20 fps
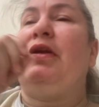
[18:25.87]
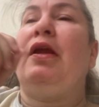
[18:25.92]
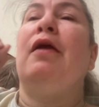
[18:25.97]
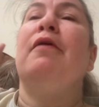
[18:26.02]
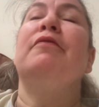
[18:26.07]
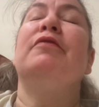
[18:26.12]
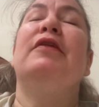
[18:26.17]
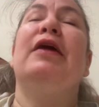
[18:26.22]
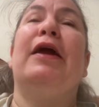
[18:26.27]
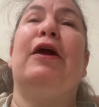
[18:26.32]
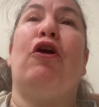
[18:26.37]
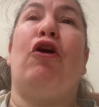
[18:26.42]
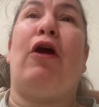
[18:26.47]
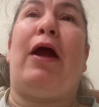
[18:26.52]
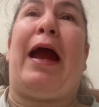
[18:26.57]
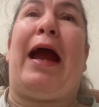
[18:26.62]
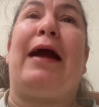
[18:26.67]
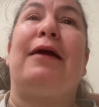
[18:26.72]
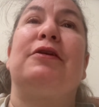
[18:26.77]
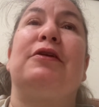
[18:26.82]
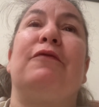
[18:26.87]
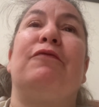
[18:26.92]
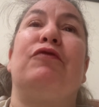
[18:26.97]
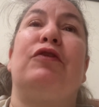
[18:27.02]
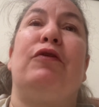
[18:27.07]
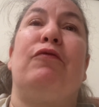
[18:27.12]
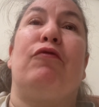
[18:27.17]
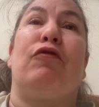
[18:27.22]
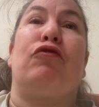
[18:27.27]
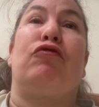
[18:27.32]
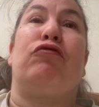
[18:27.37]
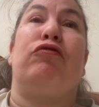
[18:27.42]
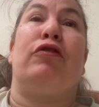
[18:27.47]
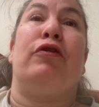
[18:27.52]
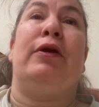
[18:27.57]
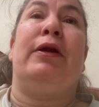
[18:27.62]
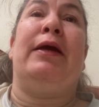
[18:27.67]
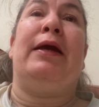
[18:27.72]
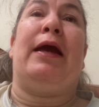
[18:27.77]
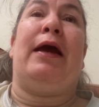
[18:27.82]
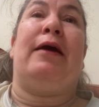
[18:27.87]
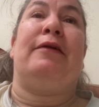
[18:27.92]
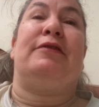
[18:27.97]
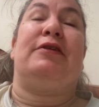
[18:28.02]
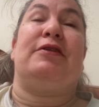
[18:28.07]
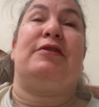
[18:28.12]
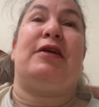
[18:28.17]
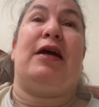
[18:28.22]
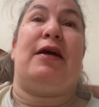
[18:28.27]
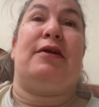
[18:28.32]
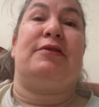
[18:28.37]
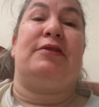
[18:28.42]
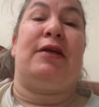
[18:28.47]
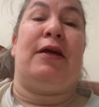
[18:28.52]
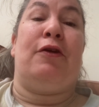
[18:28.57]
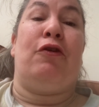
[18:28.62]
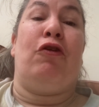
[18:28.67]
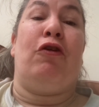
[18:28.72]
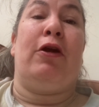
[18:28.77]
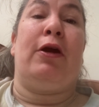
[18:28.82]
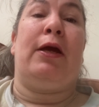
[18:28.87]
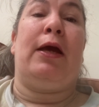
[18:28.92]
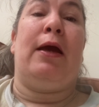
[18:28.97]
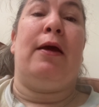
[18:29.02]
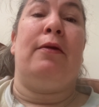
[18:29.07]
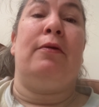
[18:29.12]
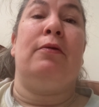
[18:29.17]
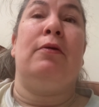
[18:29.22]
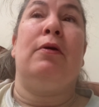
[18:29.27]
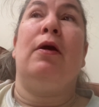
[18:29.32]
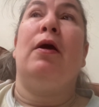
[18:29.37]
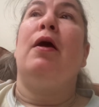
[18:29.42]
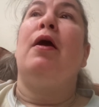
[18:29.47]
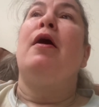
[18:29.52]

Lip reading: They are actively recruiting at the test center again.